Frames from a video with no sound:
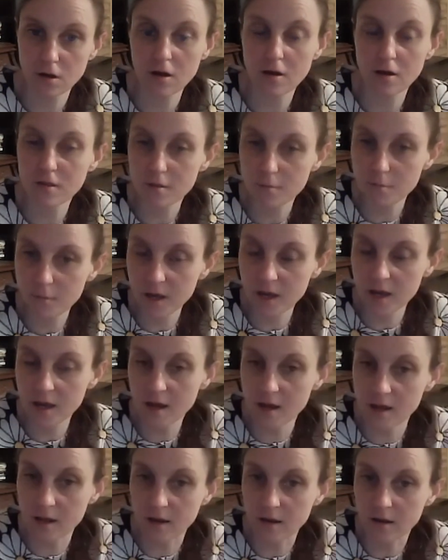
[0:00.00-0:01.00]
And then
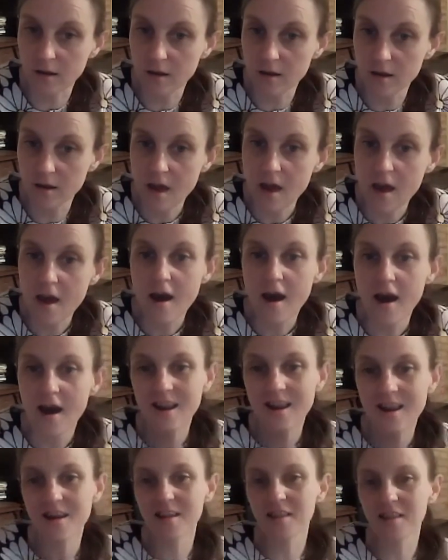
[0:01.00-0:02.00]
begin.
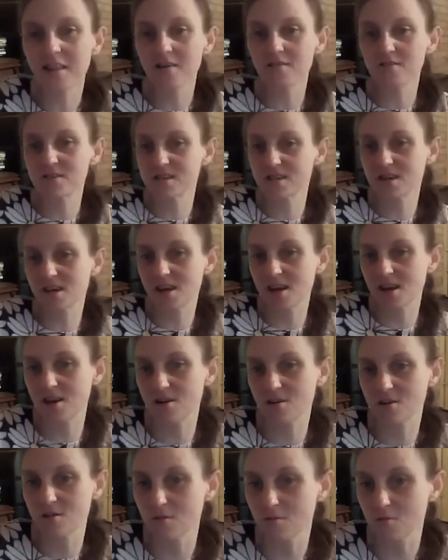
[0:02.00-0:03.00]
And I'd love to
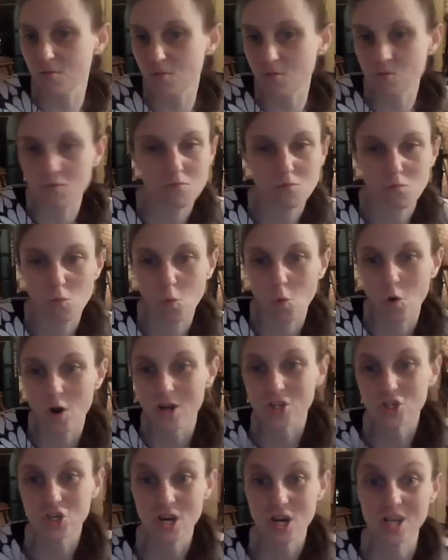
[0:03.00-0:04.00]
hear
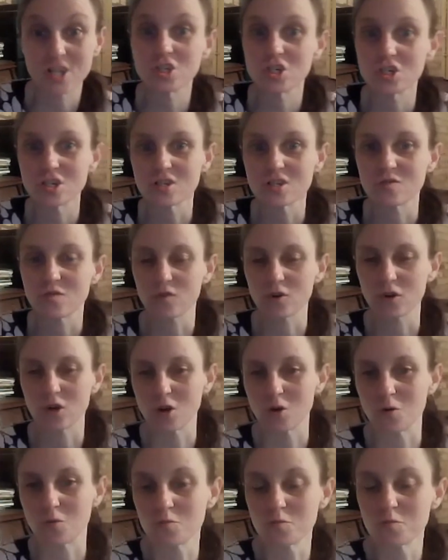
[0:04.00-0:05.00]
what changes for
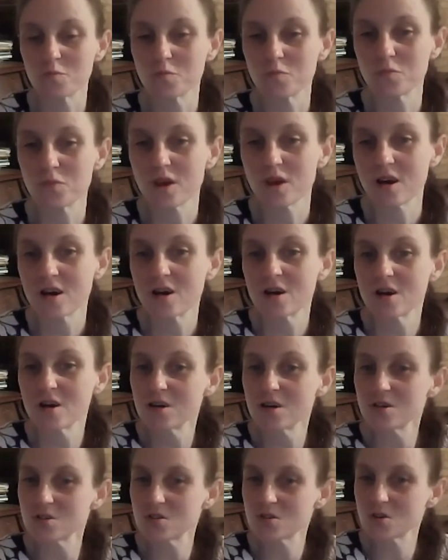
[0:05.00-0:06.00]
you.
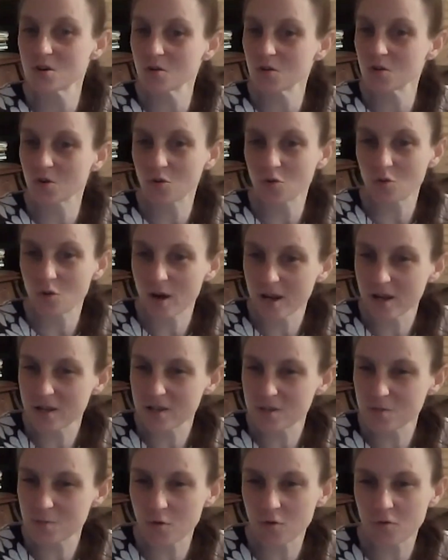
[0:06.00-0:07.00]
So the
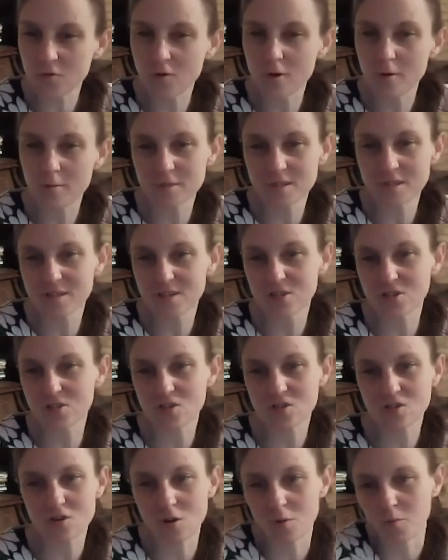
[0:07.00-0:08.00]
greatest
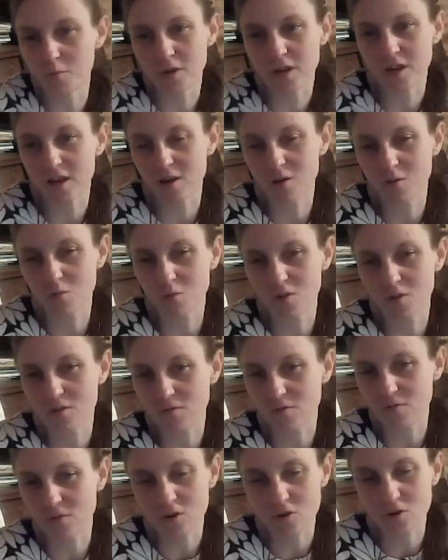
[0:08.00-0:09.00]
performances don't begin with the
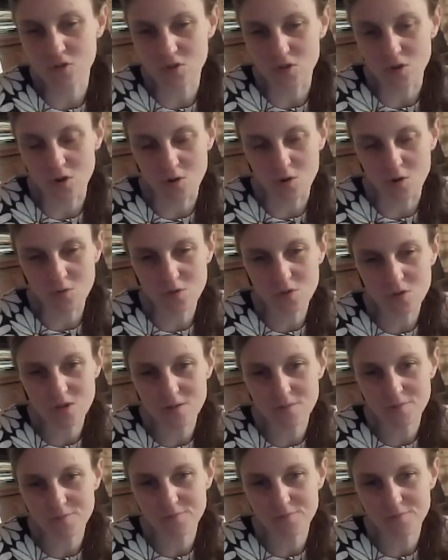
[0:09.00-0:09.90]
first note.